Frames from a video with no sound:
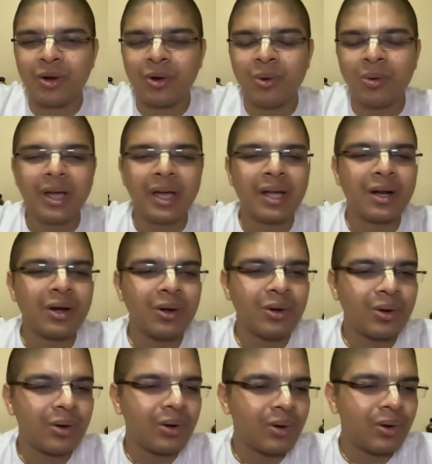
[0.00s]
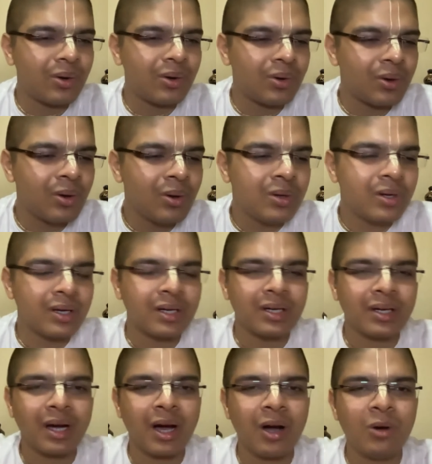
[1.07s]
Look, look
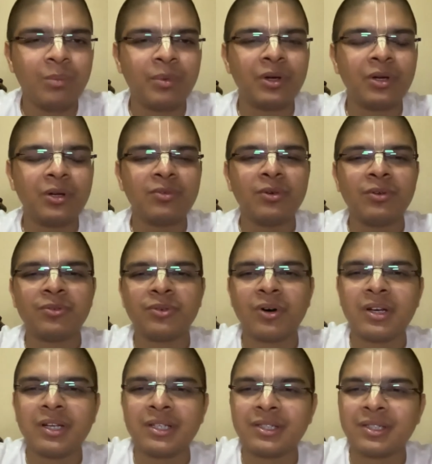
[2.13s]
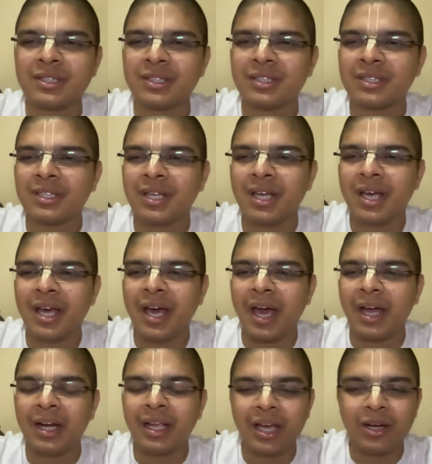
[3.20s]
how beautiful forest.
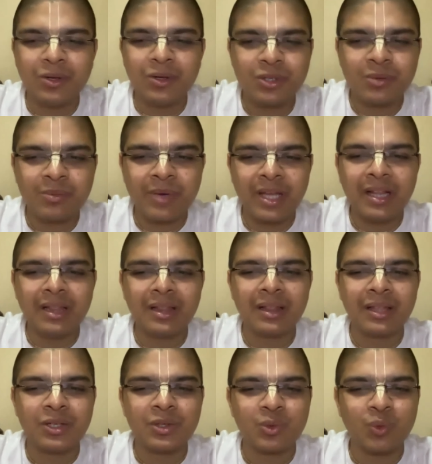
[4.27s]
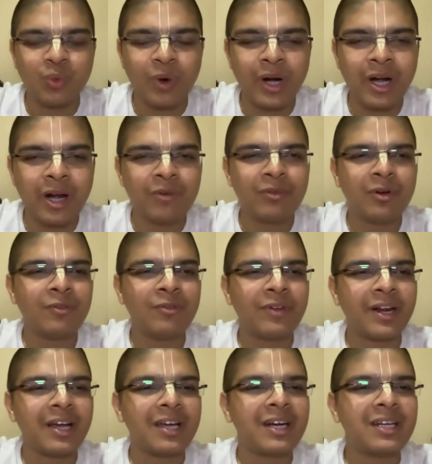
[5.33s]
And can you smell this wonderful
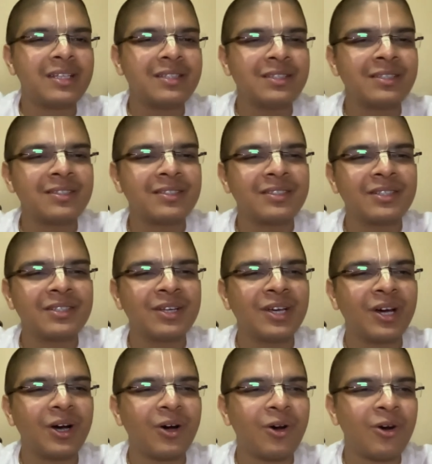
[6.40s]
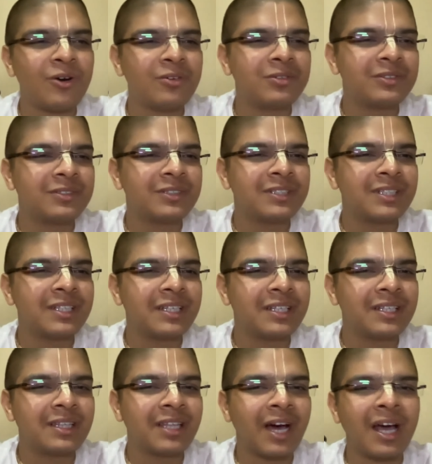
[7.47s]
fragrance of
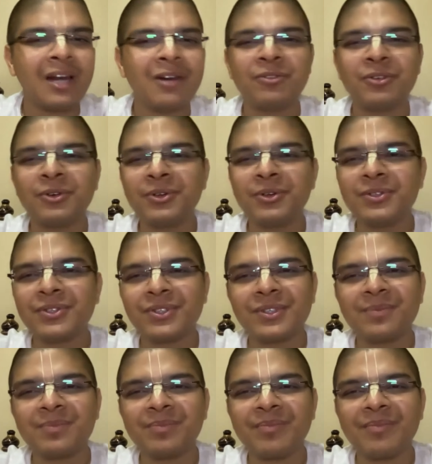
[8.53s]
tal fruits?